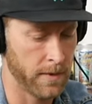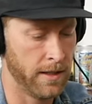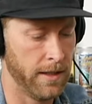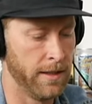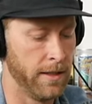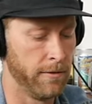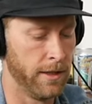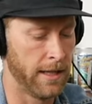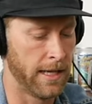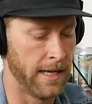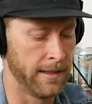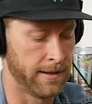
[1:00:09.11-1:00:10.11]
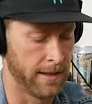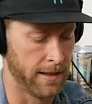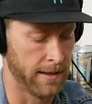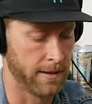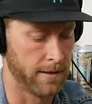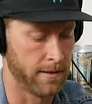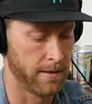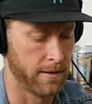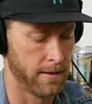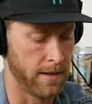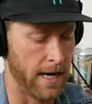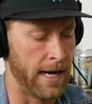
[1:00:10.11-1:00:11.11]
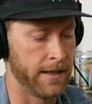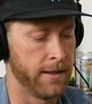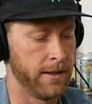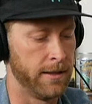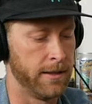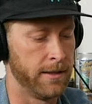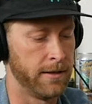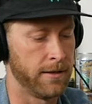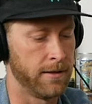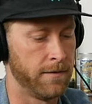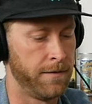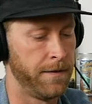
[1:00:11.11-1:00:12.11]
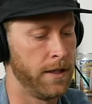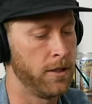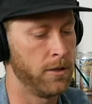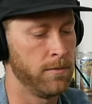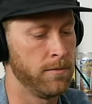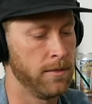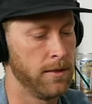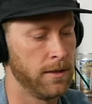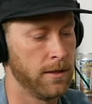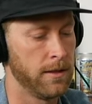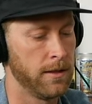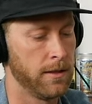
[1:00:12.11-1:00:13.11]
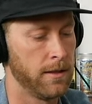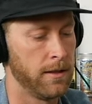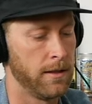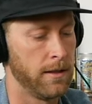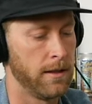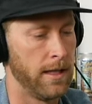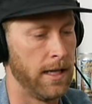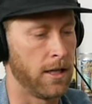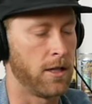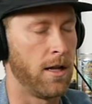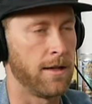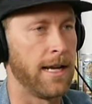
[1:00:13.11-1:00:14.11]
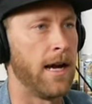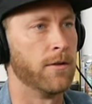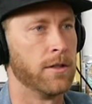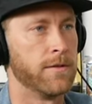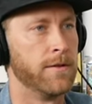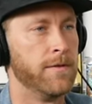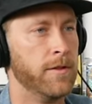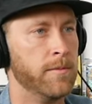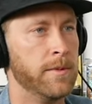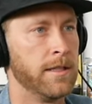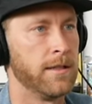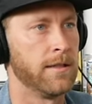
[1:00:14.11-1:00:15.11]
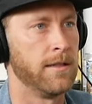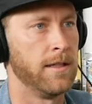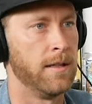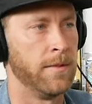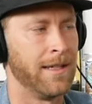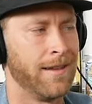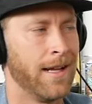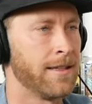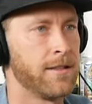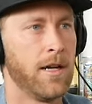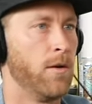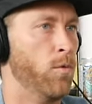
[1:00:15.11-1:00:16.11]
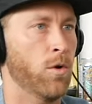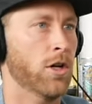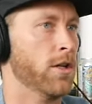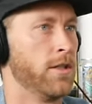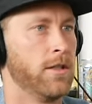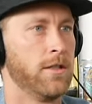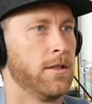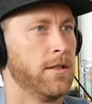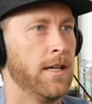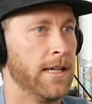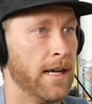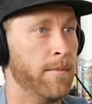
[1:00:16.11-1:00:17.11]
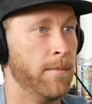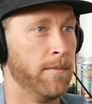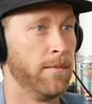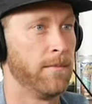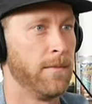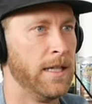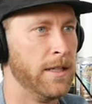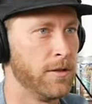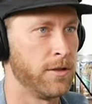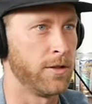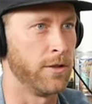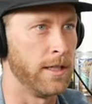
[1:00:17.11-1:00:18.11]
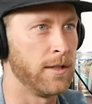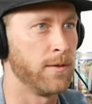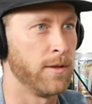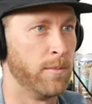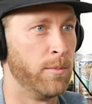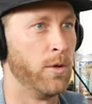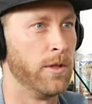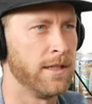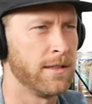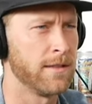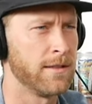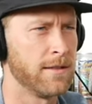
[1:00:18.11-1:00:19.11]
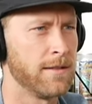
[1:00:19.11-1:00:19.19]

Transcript: And then realized that I could film and clock hours for filming. I'm like, that's not work. Like I'm in the streets with the boys.